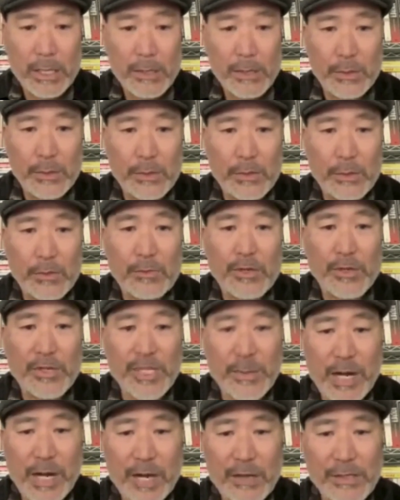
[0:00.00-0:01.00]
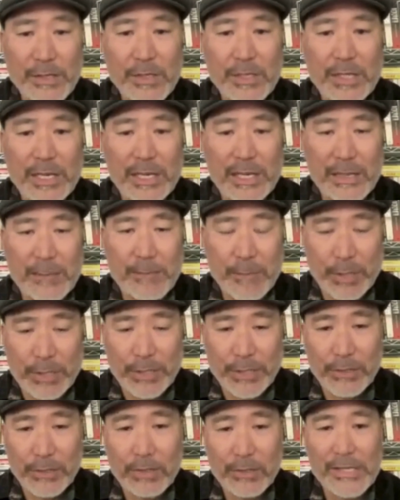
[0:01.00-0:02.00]
who respond to
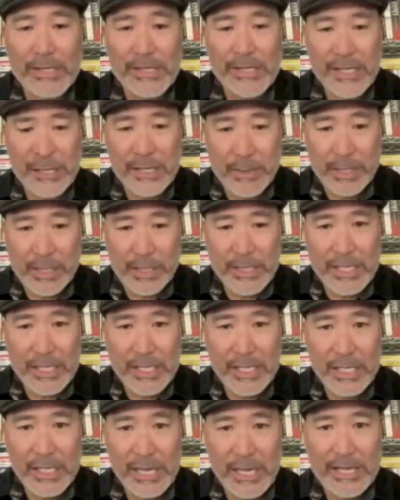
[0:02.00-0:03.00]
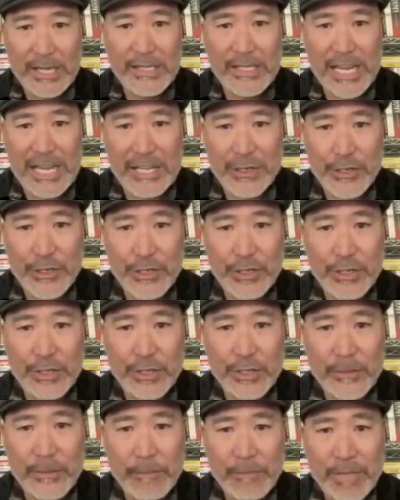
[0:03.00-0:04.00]
political instability and
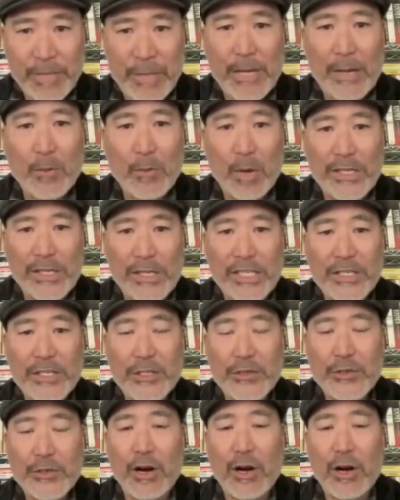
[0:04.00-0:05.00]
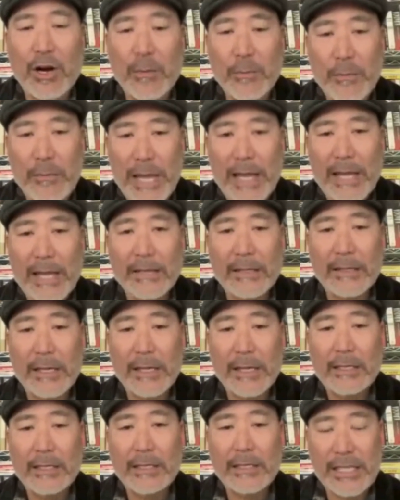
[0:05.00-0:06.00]
danger by wanting strong man
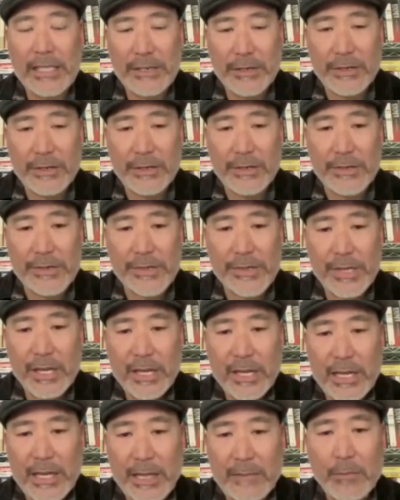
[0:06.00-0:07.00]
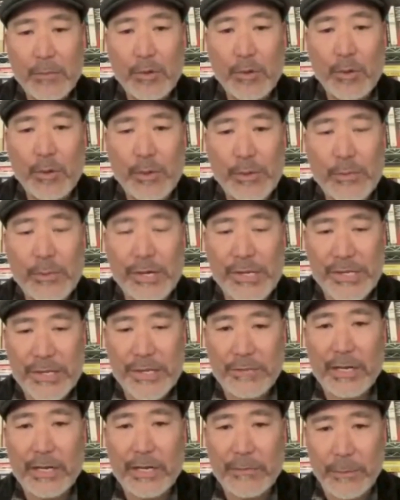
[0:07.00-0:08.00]
leaders and more
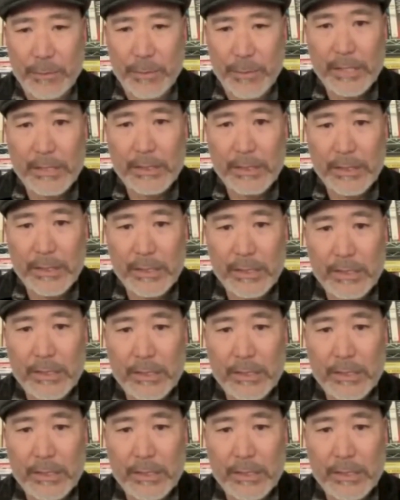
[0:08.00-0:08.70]
repressive government.